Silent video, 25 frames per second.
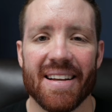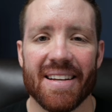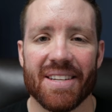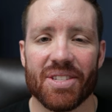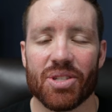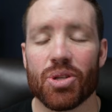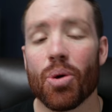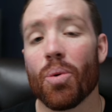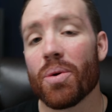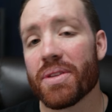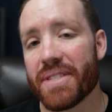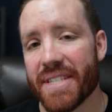
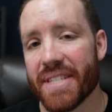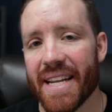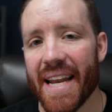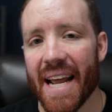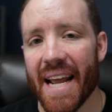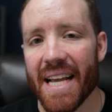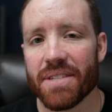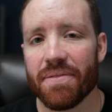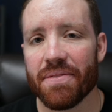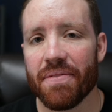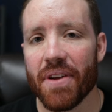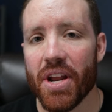So in
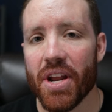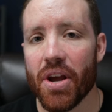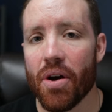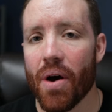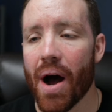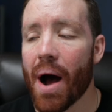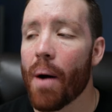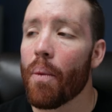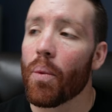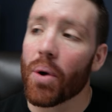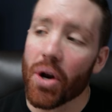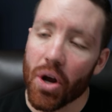today's video,
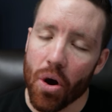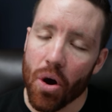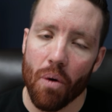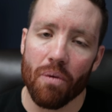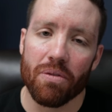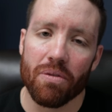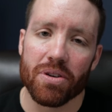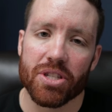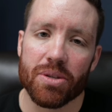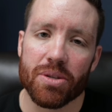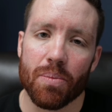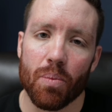I wanna go
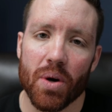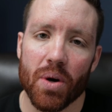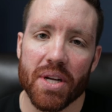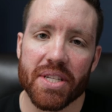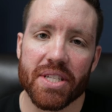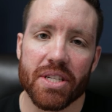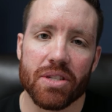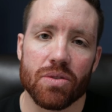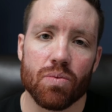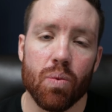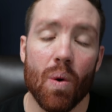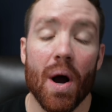over some
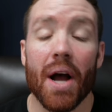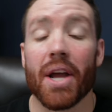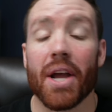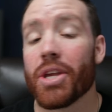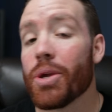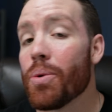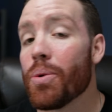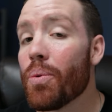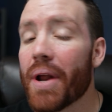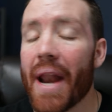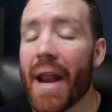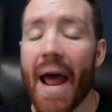reasons why
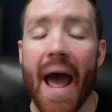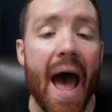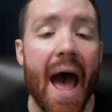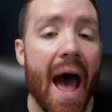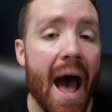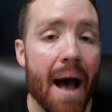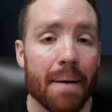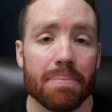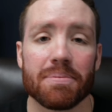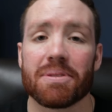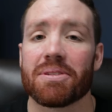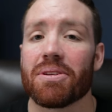you would
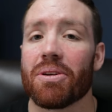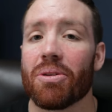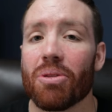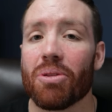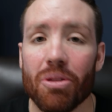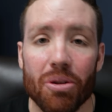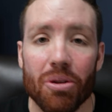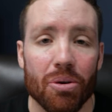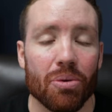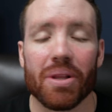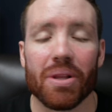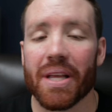
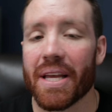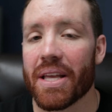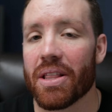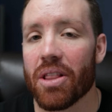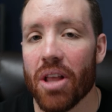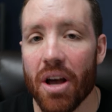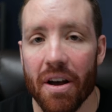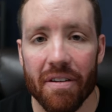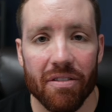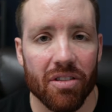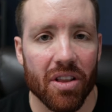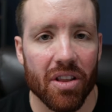absolutely
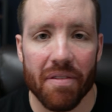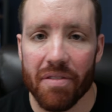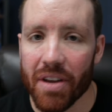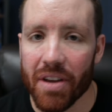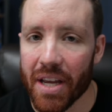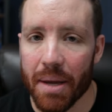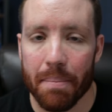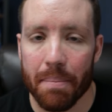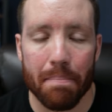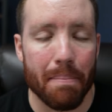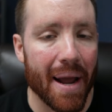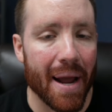love
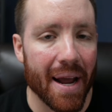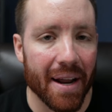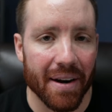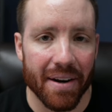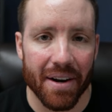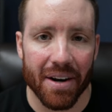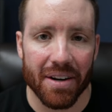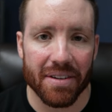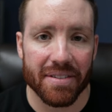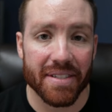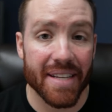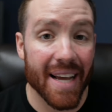living in
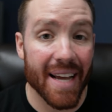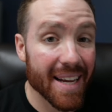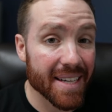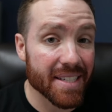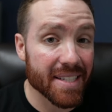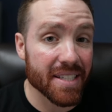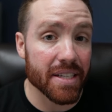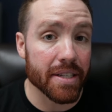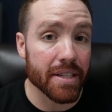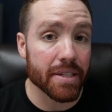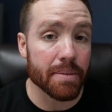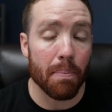Bandera,
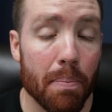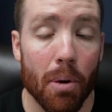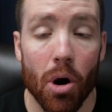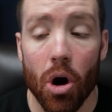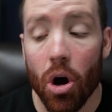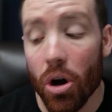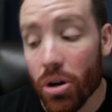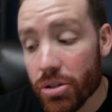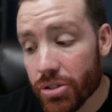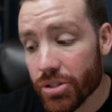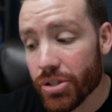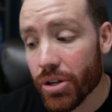Texas, but
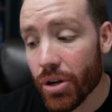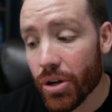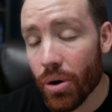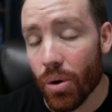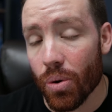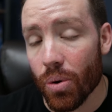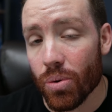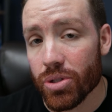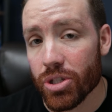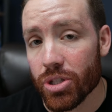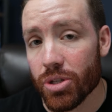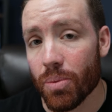
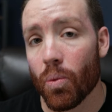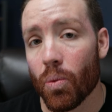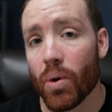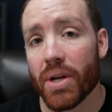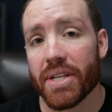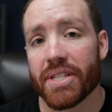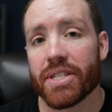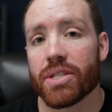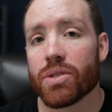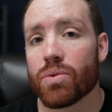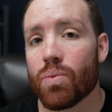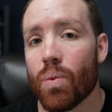also some
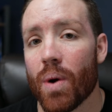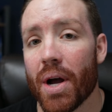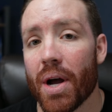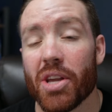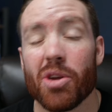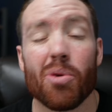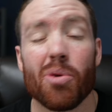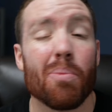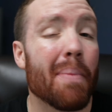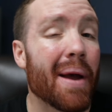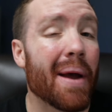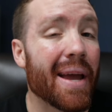reasons why
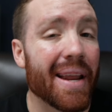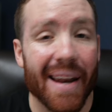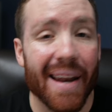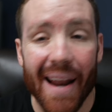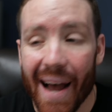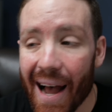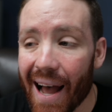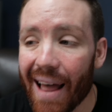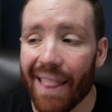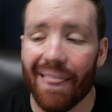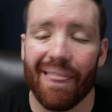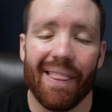you may
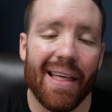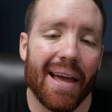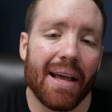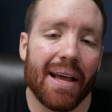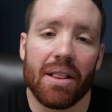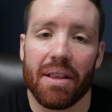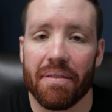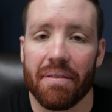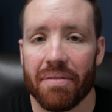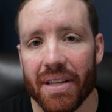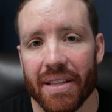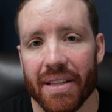not
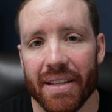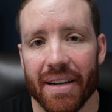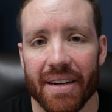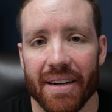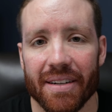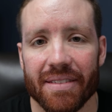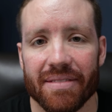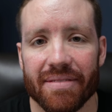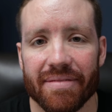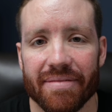like living there.